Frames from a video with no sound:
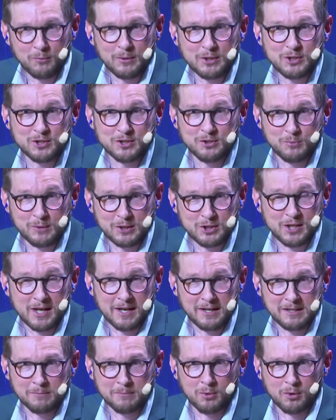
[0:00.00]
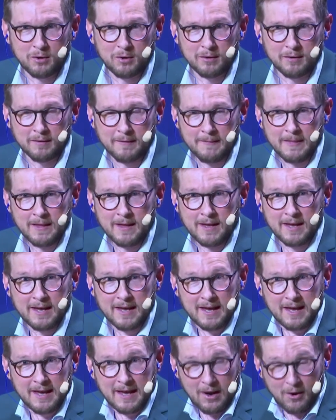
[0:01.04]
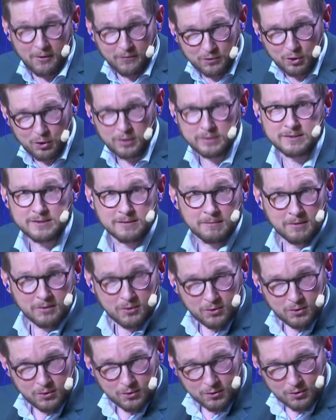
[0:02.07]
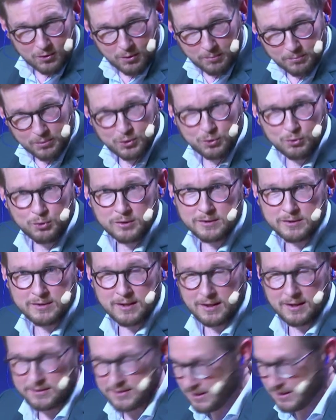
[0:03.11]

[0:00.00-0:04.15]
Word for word: tell which is which anymore of course, computers